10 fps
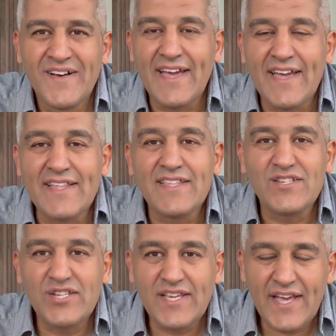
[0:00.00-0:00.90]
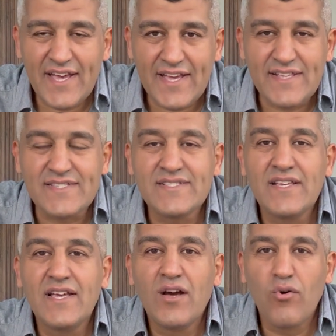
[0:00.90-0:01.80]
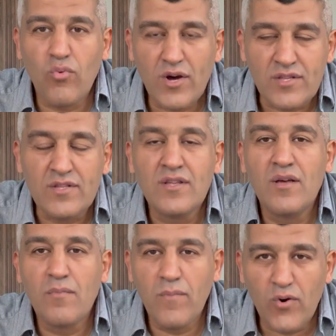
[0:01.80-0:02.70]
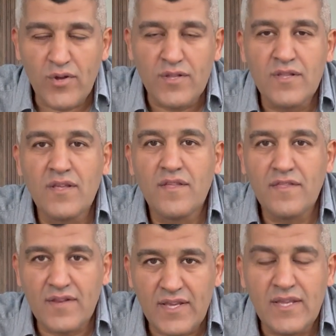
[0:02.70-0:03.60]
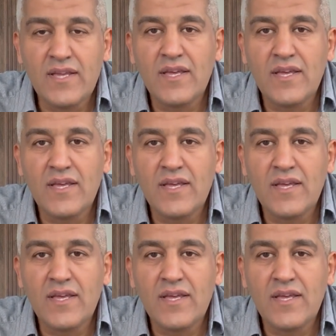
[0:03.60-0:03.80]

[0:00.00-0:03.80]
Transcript: and she has 1.3